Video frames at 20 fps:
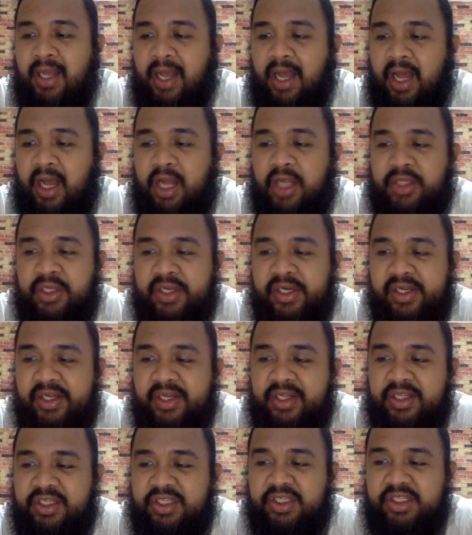
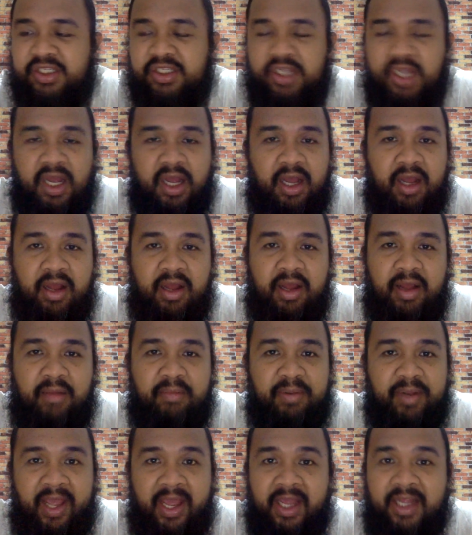Nurkic
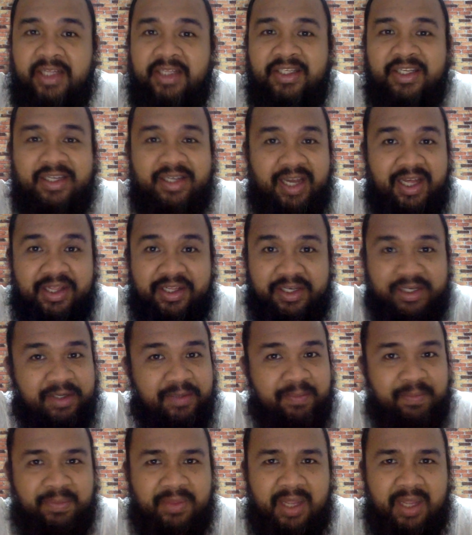playing together.